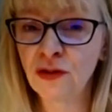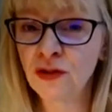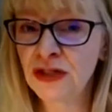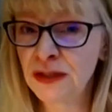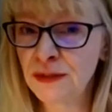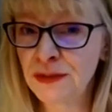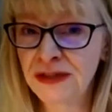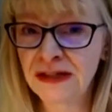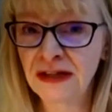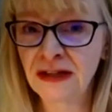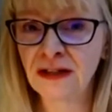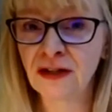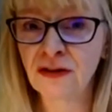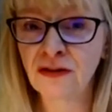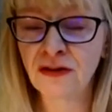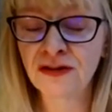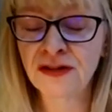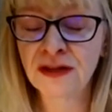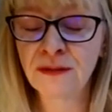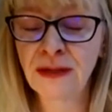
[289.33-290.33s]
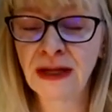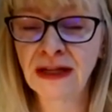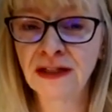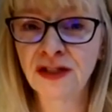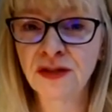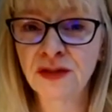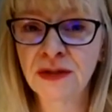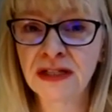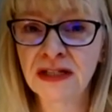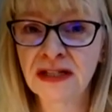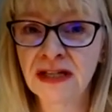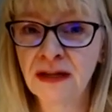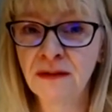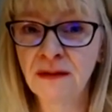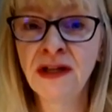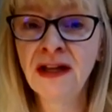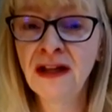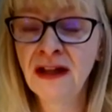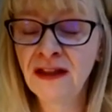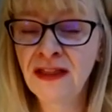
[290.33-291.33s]
40% across the management
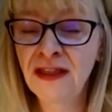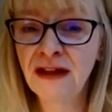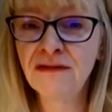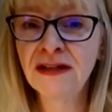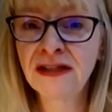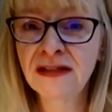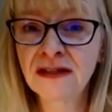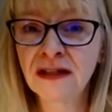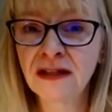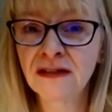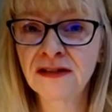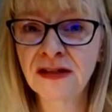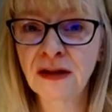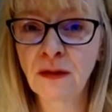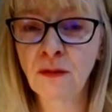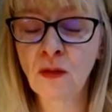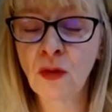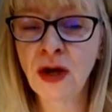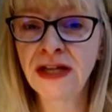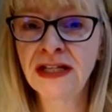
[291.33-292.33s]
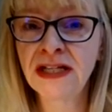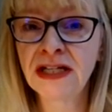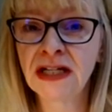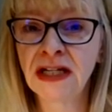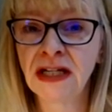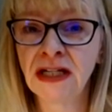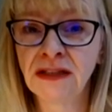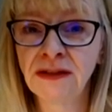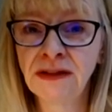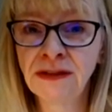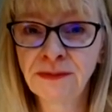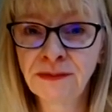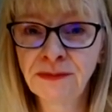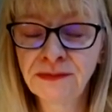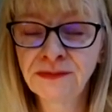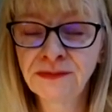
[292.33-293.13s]
team, there is still some way to go.